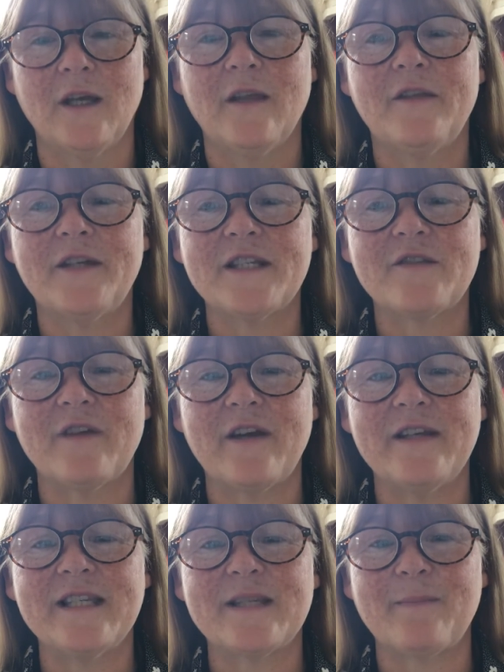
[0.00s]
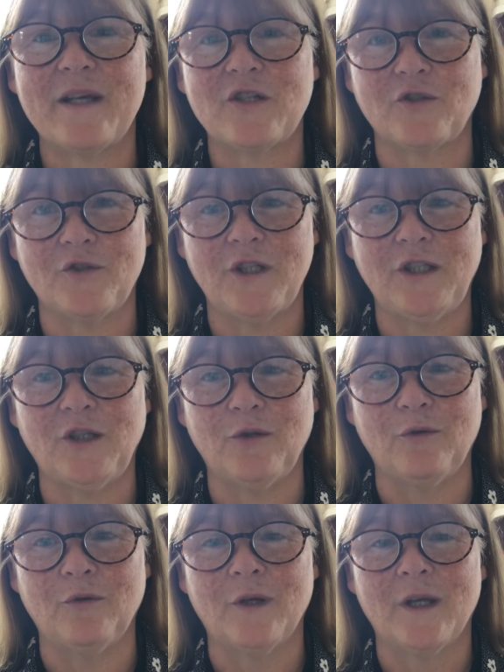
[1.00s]
that is very special to
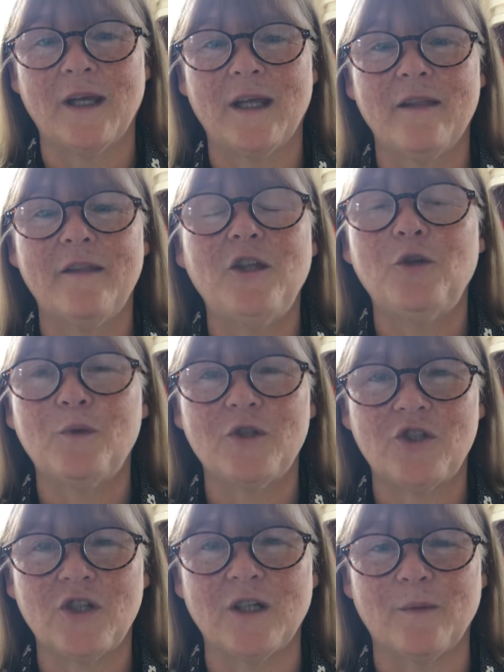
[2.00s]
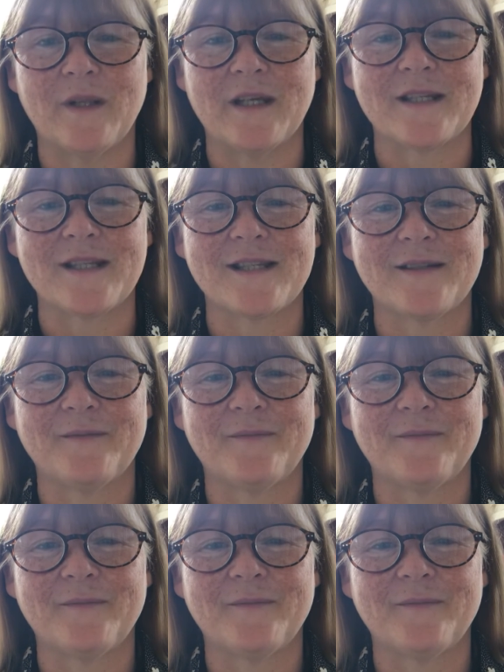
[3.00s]
you that you would share with us?